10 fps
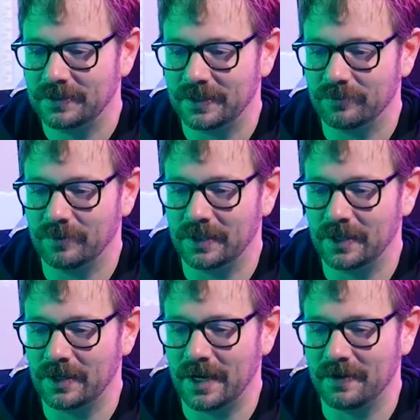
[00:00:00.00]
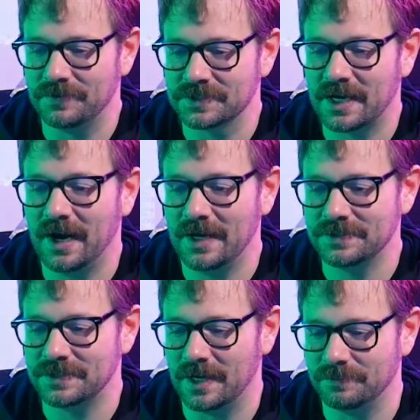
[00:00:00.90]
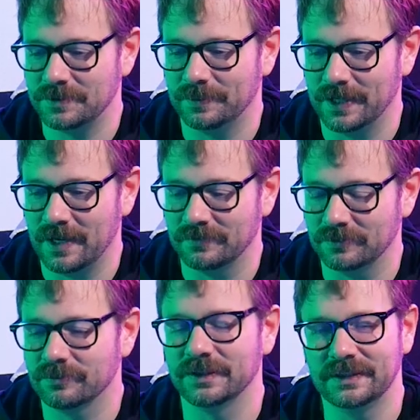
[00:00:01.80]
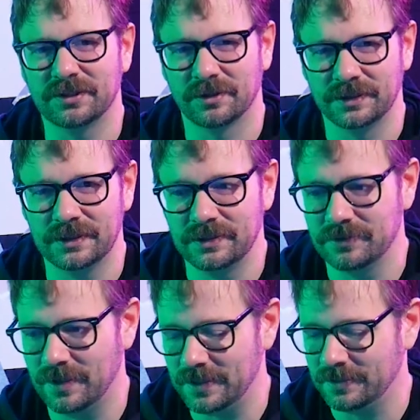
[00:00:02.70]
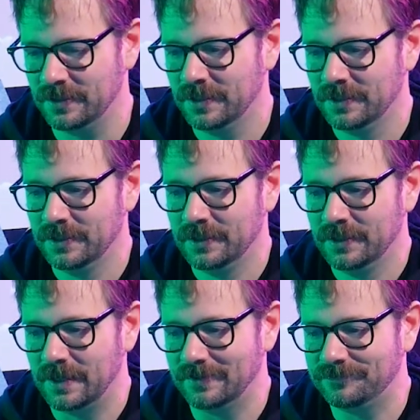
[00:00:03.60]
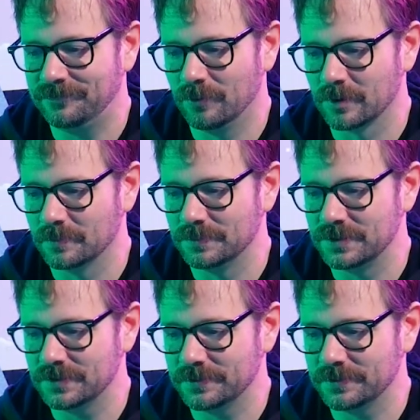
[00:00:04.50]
like, well, I have this concept, but I haven't really turned it into a formed